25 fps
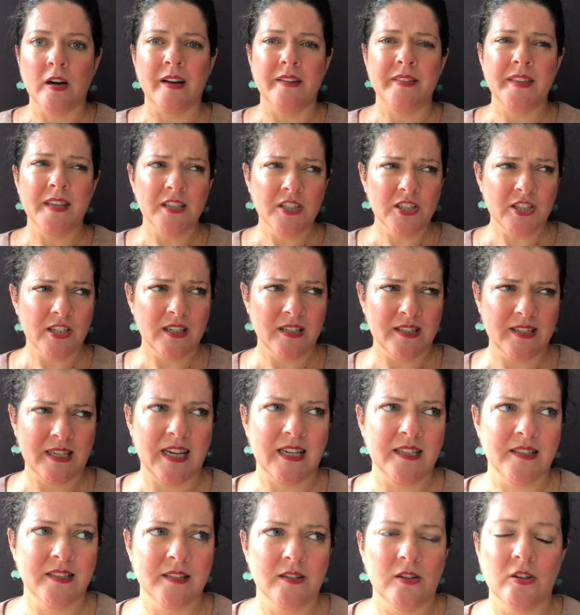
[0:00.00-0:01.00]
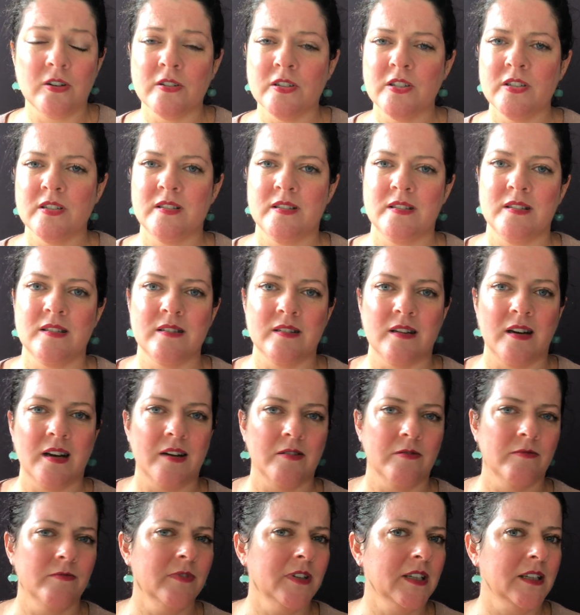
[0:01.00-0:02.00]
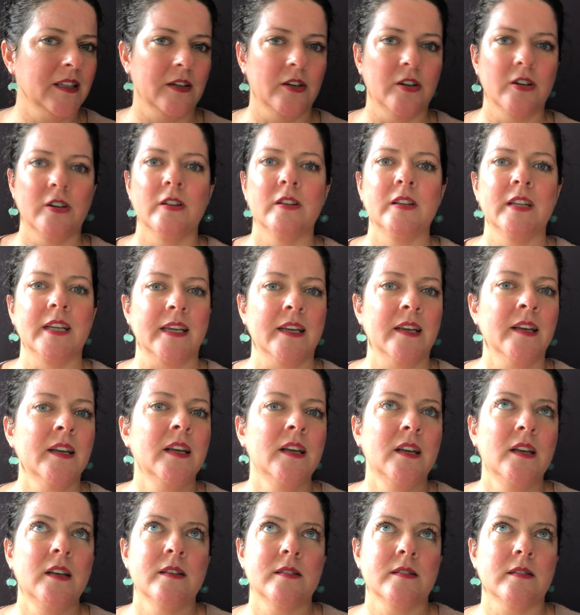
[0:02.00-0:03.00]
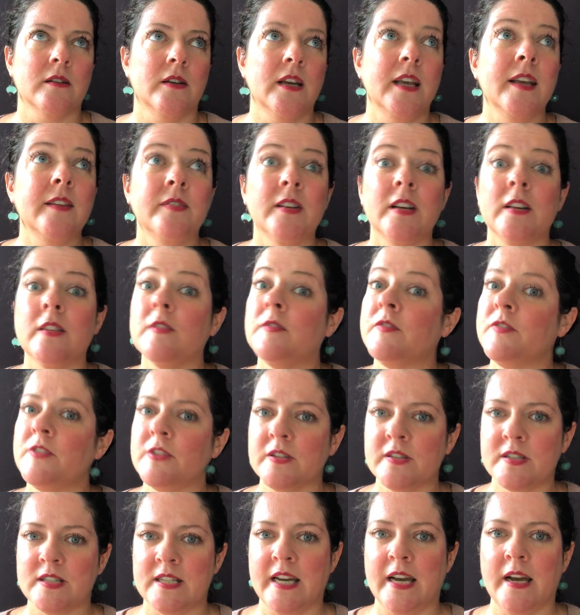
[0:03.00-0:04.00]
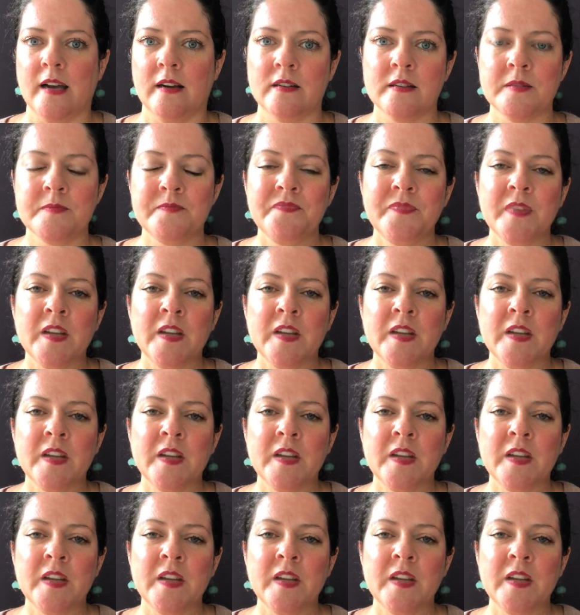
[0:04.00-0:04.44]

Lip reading: I think she attains the conscious desire really early, so even in the 1st act.